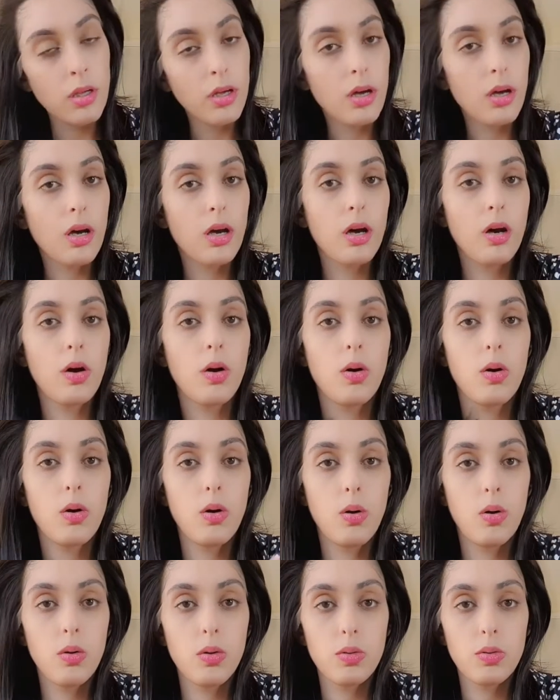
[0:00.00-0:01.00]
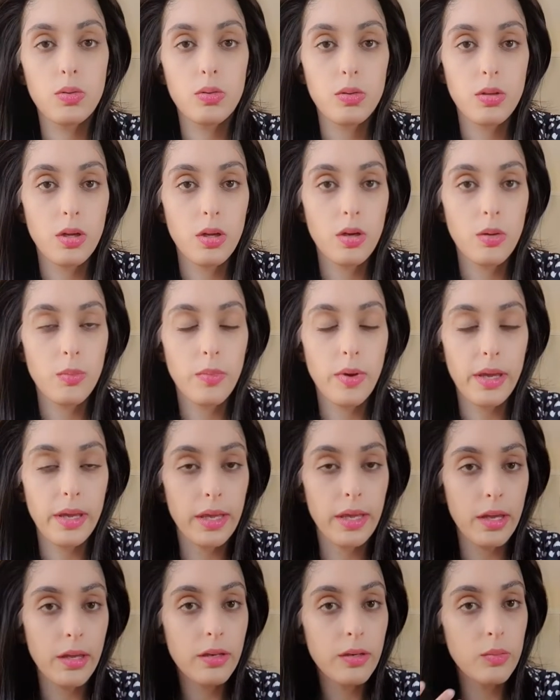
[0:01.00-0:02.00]
on my
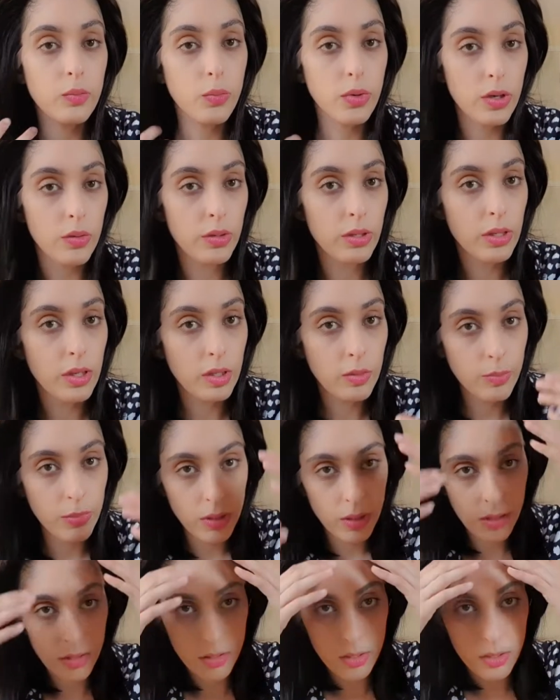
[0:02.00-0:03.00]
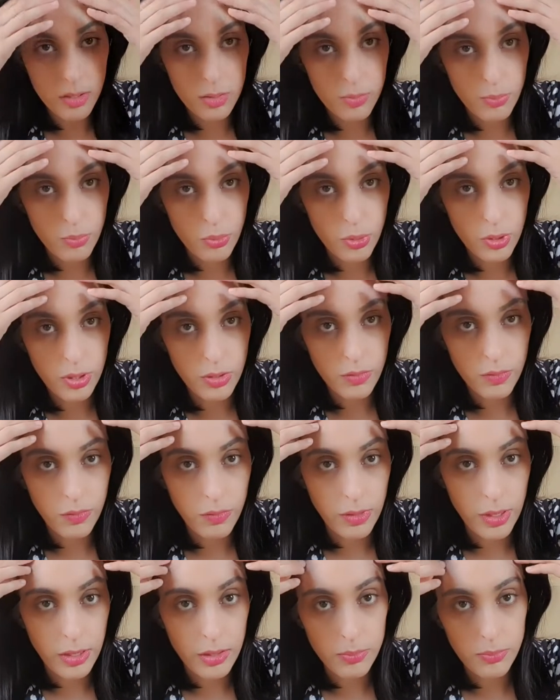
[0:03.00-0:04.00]
head wearing it because it's pretty
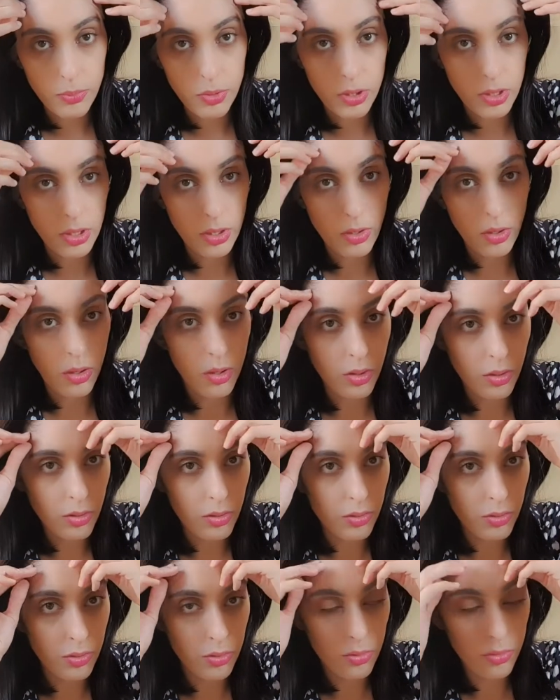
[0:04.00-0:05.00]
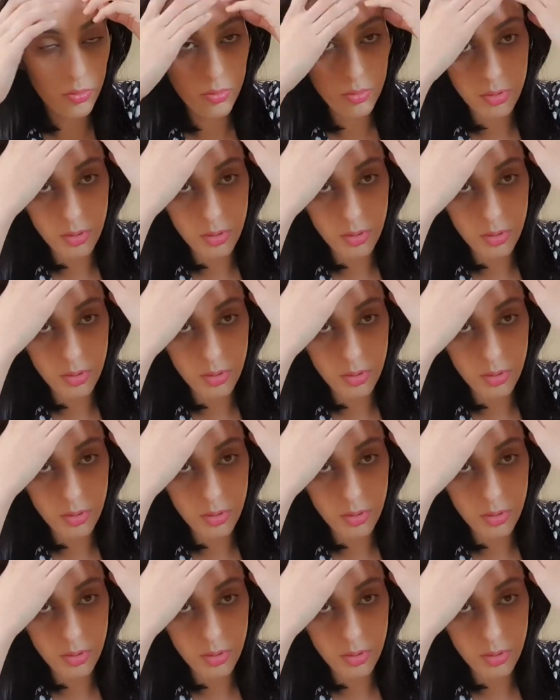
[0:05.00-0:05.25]
flat, pretty hard to do.